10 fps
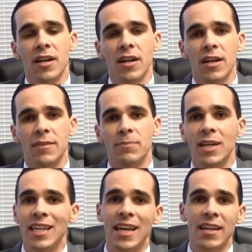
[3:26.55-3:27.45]

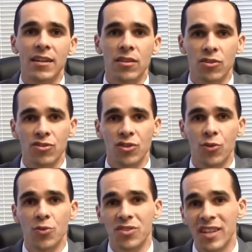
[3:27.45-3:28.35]
Again, there's
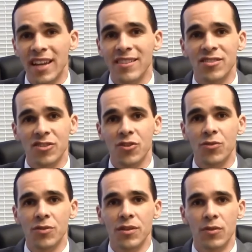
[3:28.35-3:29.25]
no set in
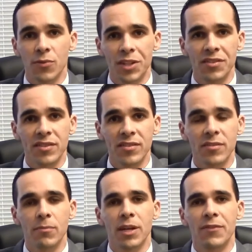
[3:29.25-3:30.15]
stone reasons,
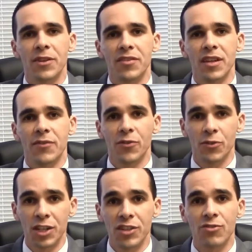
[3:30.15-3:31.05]
but if you
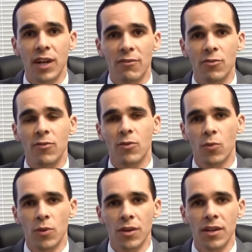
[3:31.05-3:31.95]
need to travel for
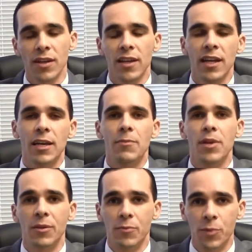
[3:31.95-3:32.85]
work,
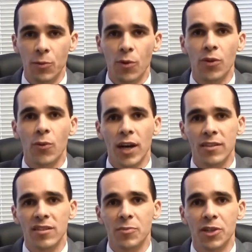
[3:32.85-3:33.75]
it'd be worthwhile
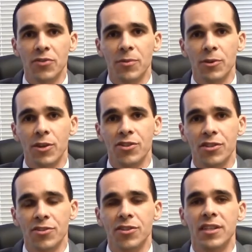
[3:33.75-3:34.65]
to speak to an immigration
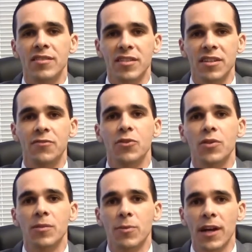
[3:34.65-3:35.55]
attorney and see if you
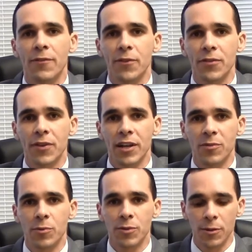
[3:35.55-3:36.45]
can apply for advanced
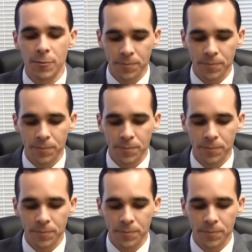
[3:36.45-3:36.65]
parole.